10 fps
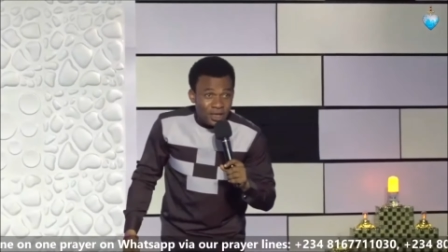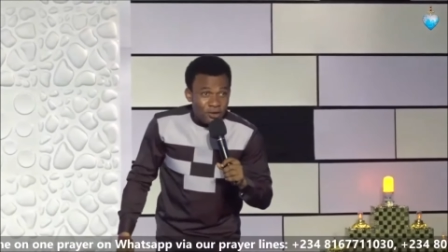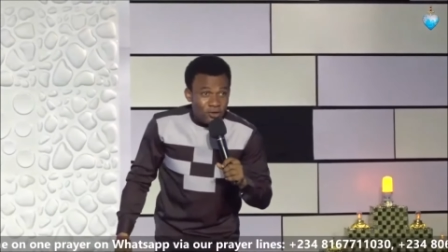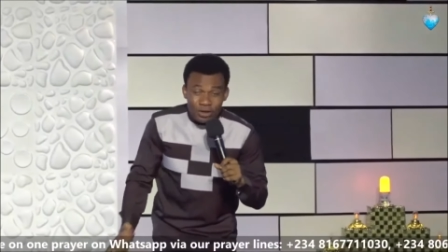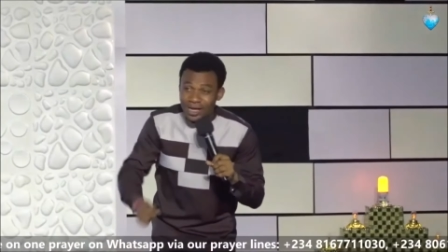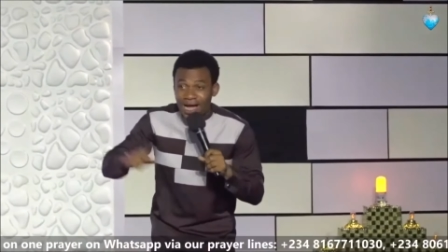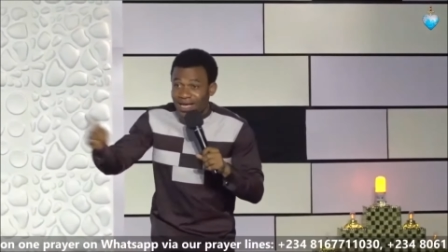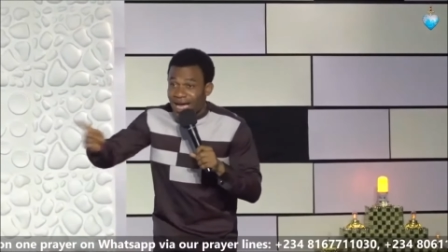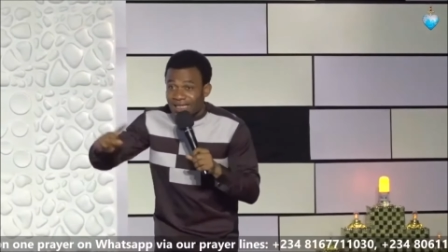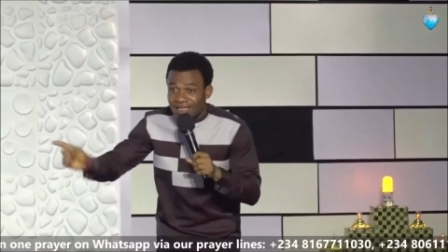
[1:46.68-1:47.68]
You can't
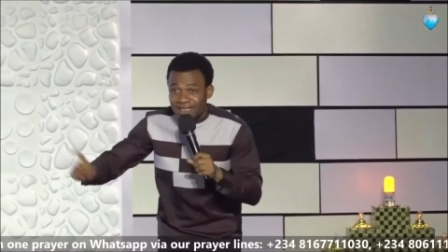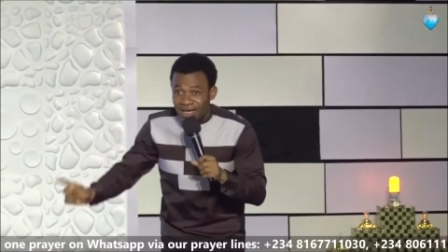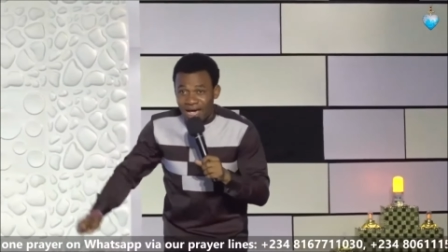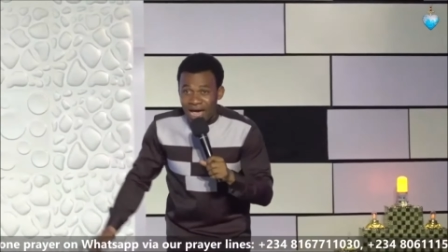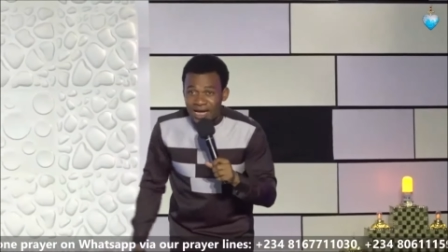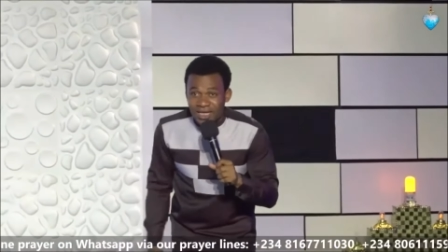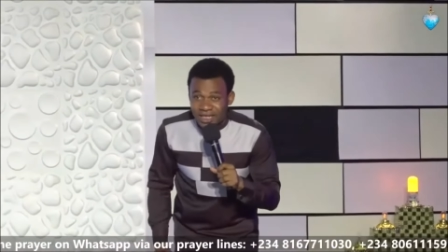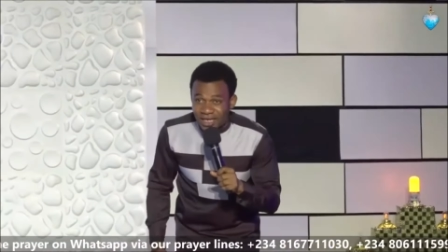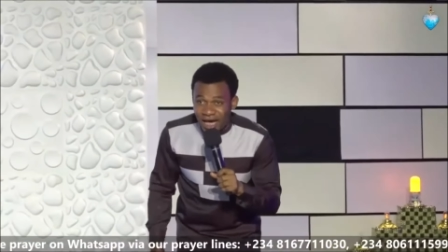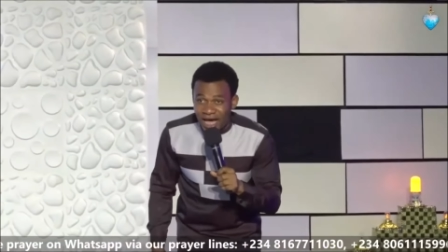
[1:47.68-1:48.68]
get
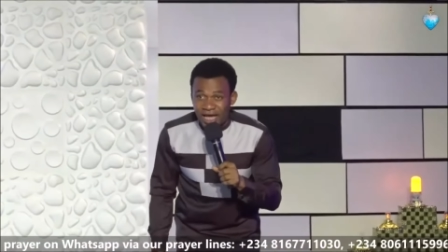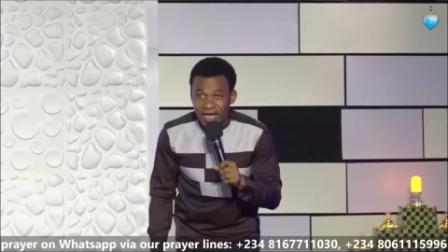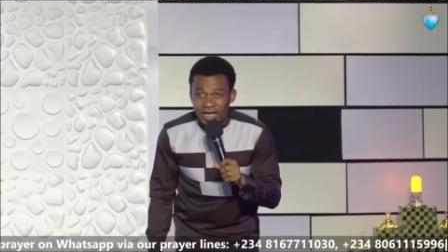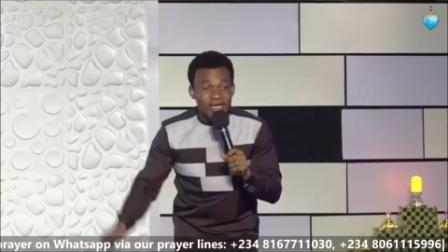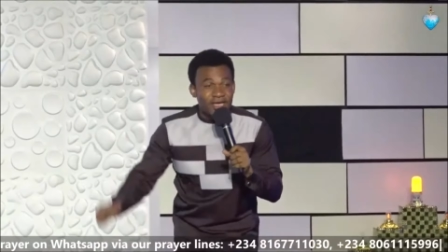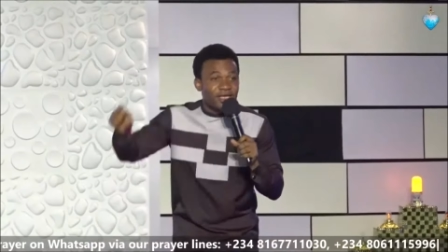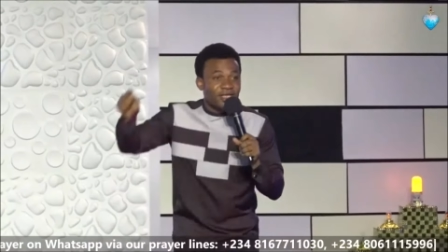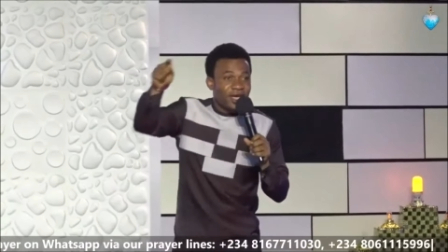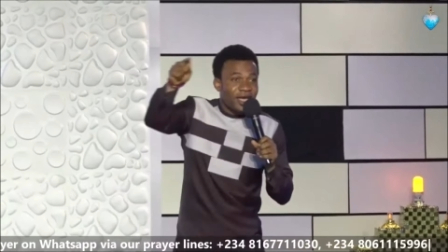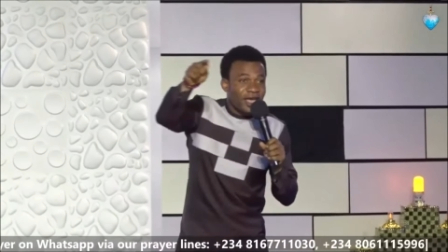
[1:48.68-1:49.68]
anything here. He
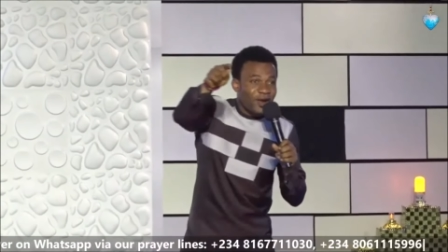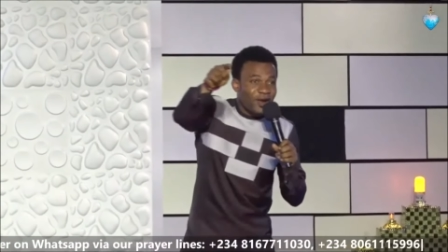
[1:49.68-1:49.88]
take